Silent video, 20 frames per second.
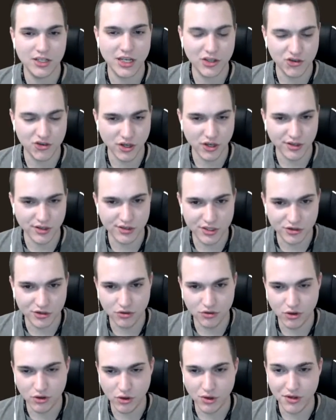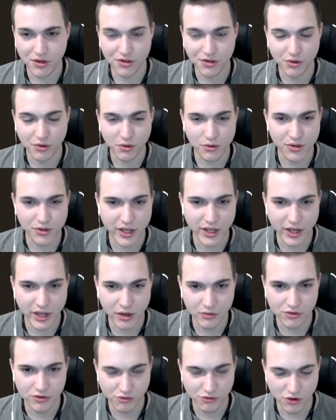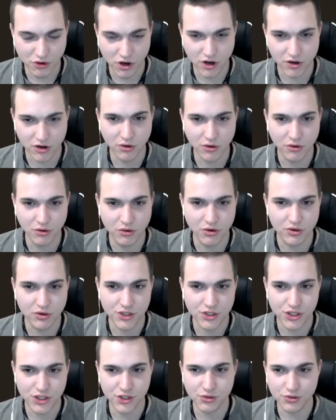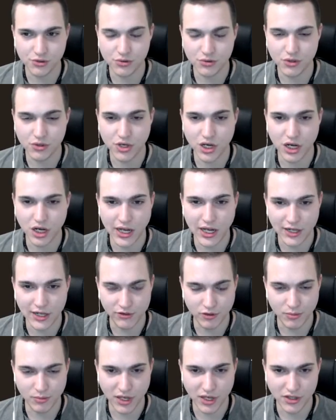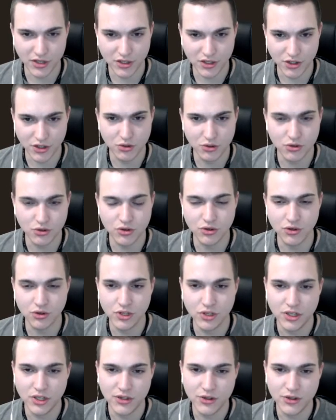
Justin Trudeau has sold out Toronto to Alphabet, to Google,